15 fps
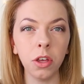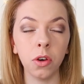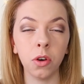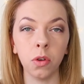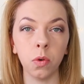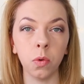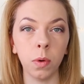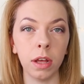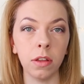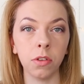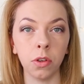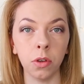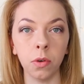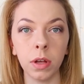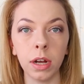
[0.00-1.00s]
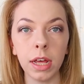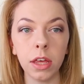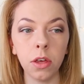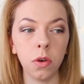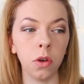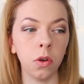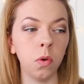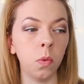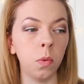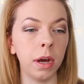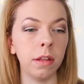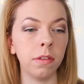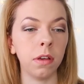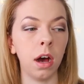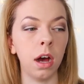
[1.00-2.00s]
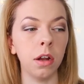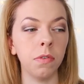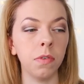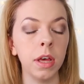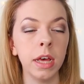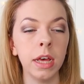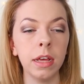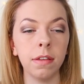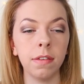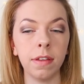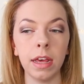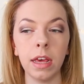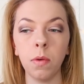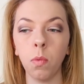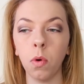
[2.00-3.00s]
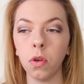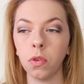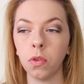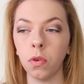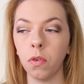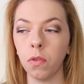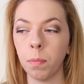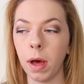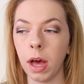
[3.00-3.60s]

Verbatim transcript: you can always Google it, you can always kind of see what sort of